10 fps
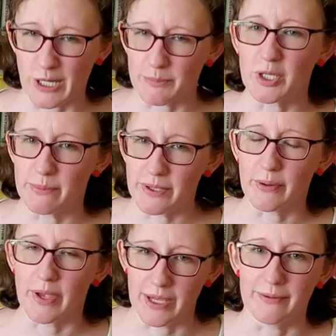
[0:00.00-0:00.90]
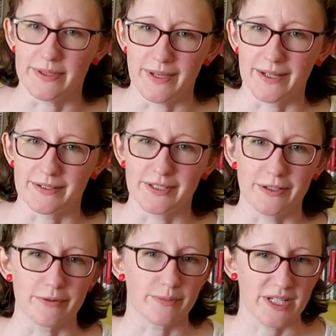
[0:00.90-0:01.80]
gonna be okay with that, because I know
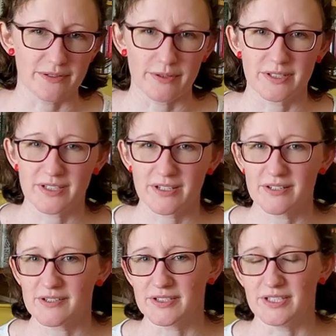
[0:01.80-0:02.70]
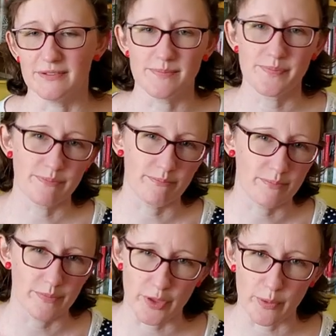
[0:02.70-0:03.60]
with my sewing skills and
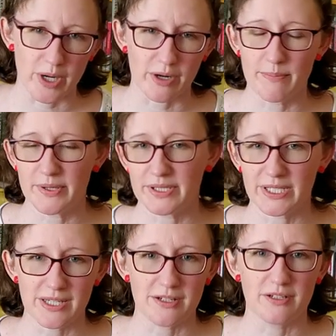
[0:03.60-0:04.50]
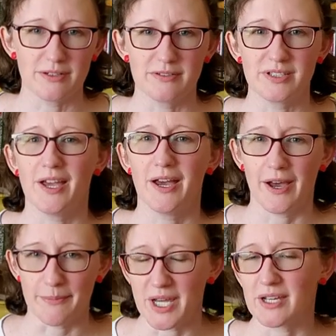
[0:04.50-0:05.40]
the wearability issues,
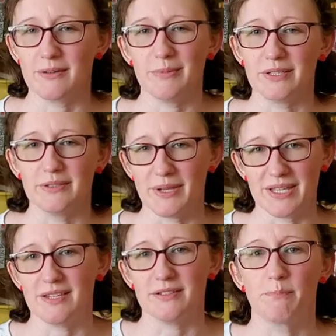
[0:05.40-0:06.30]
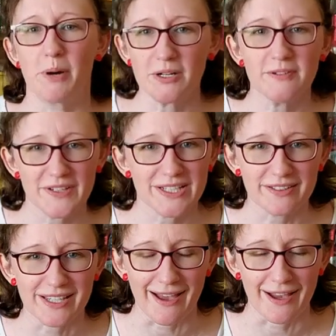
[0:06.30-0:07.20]
I'm not gonna be able to make these
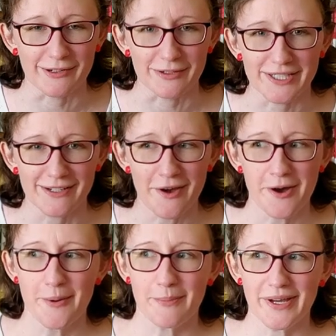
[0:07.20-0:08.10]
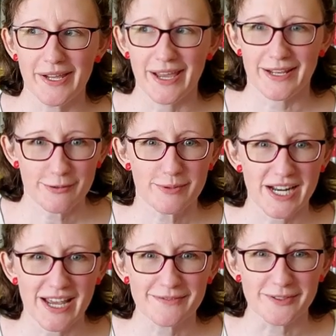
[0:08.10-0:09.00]
perfectly accurate, but I do want to
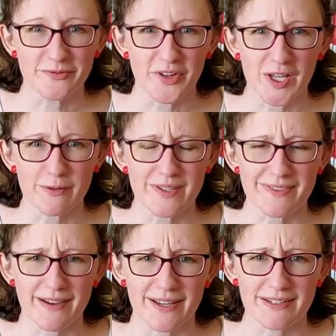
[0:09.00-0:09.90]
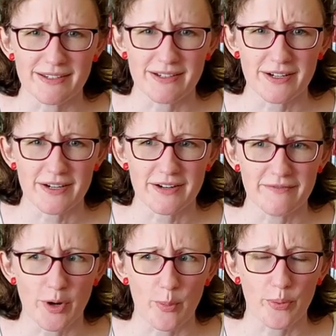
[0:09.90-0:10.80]
have some fun with the idea
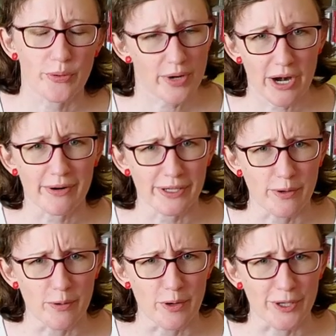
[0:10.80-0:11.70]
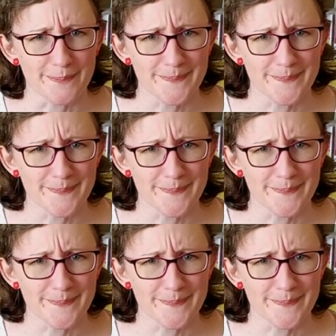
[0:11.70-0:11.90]
of prairiecore.